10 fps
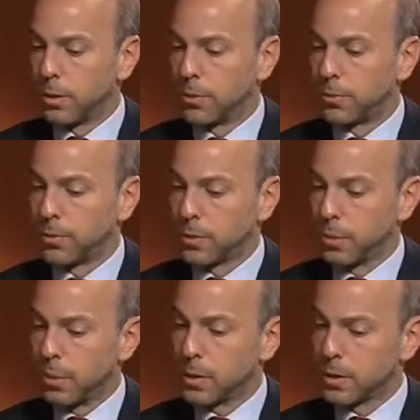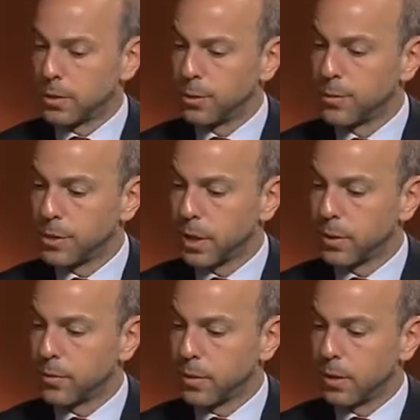You've
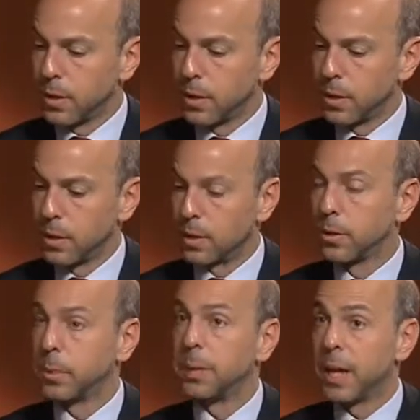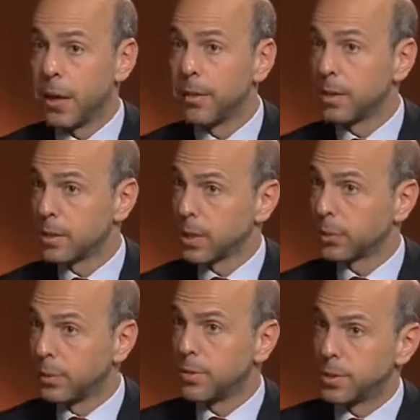said the beheadings
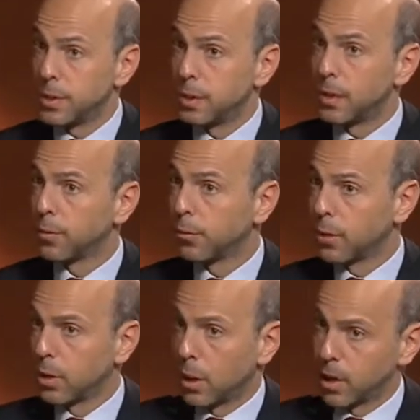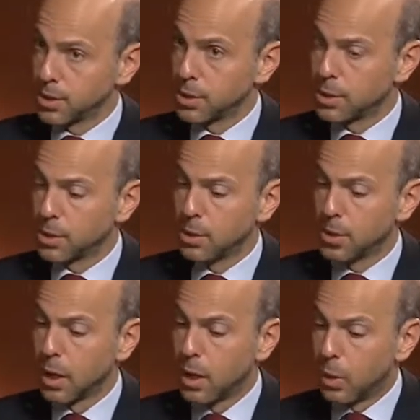that we've seen of hostages
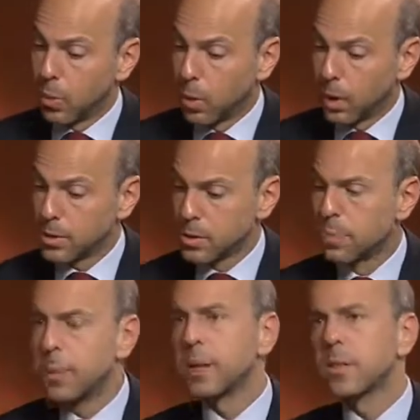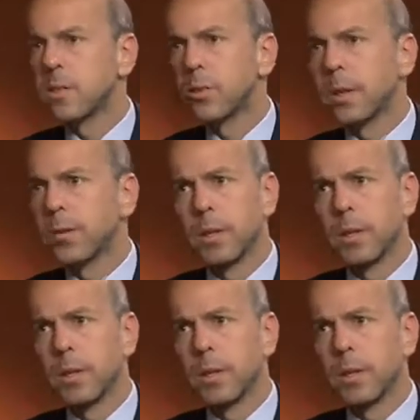was the biggest threat